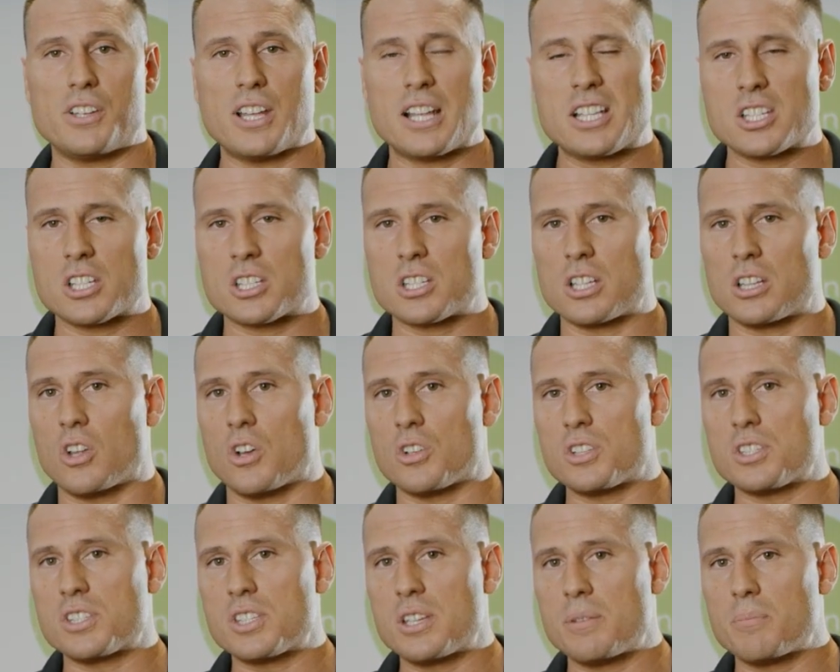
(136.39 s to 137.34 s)
That's just a lot
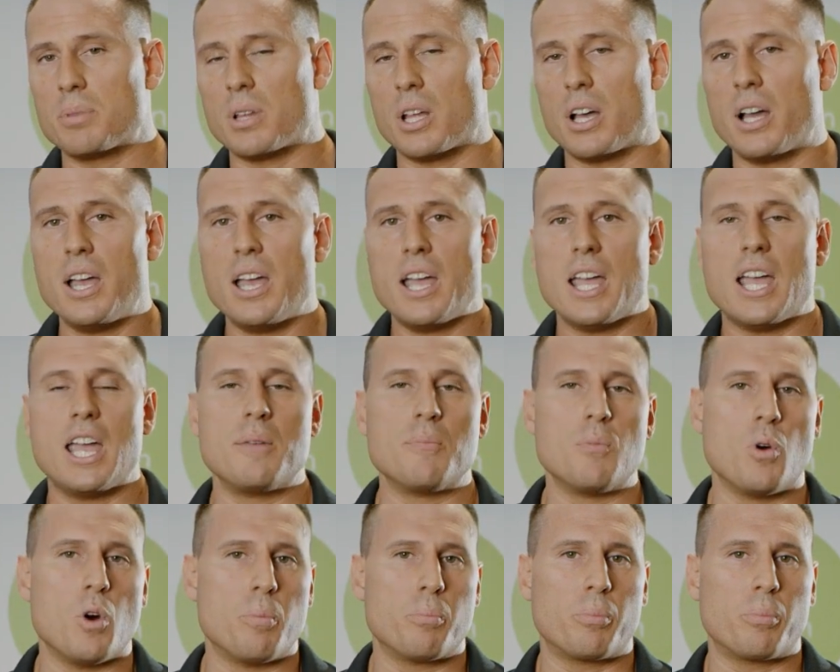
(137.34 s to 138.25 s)
simpler and more